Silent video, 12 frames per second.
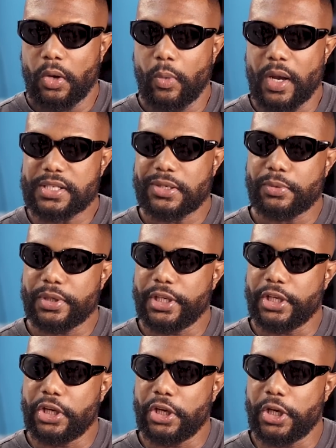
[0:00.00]
Wasn't really
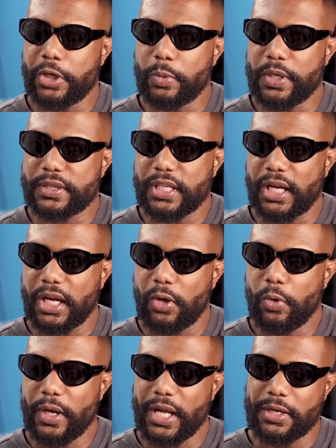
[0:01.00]
good with uh,
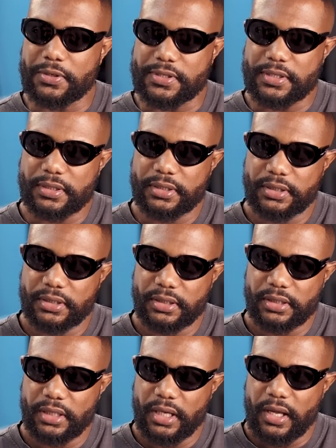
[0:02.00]
who else?
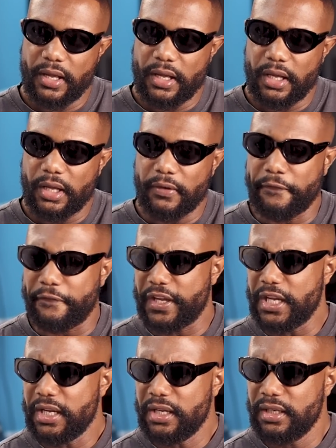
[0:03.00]
Uh,
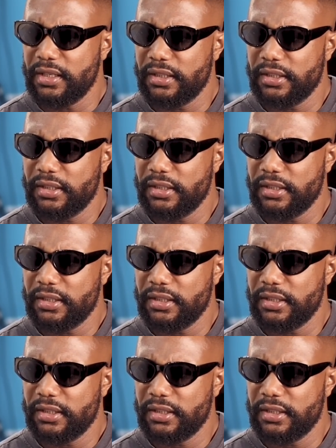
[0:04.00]
v.